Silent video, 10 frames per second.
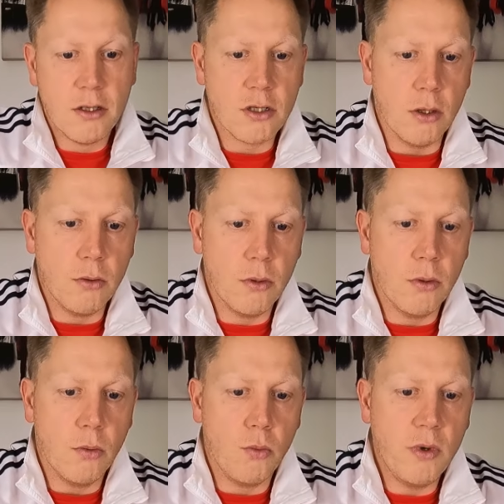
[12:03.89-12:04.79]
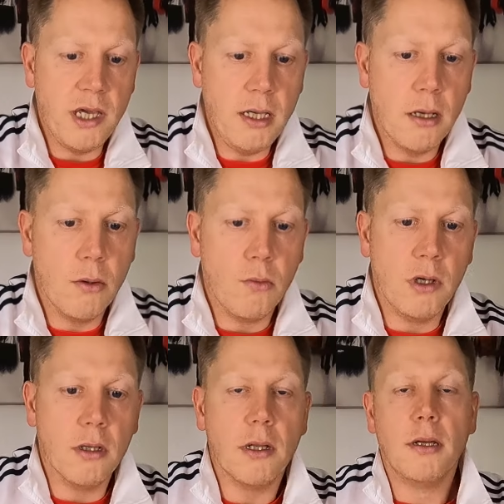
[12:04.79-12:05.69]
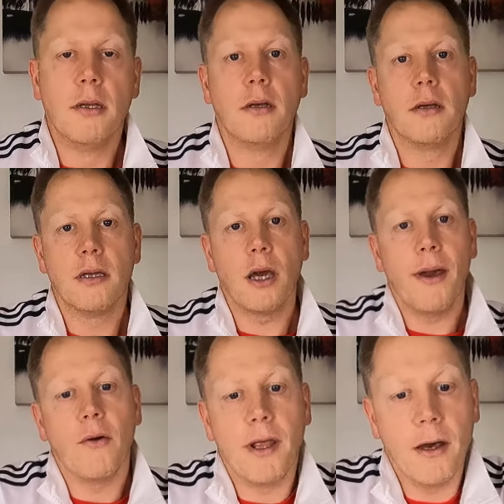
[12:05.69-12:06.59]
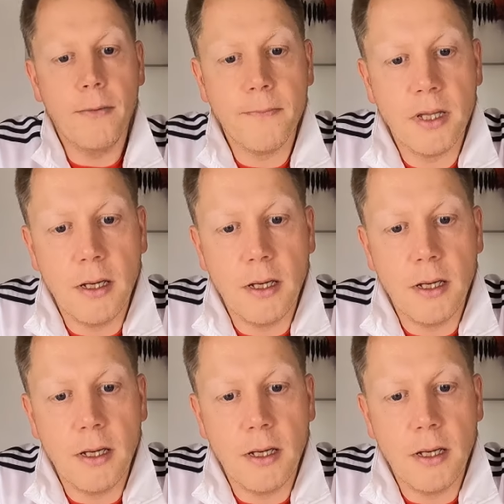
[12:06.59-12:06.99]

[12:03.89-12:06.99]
So we will go out now.